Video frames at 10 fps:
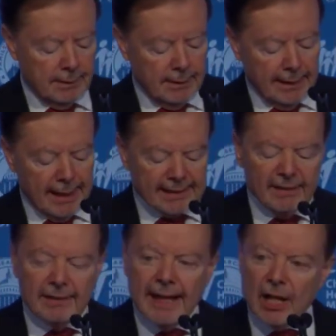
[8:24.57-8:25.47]
It's a
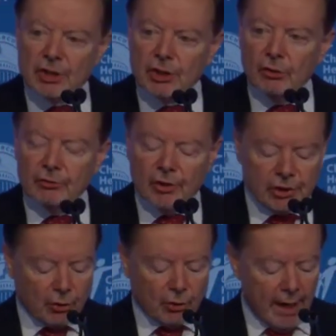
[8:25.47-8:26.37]
national
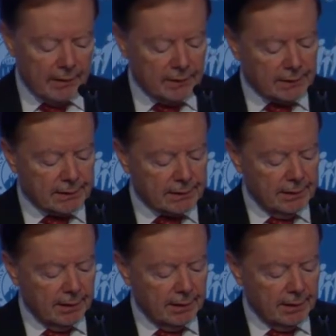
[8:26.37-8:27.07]
disgrace.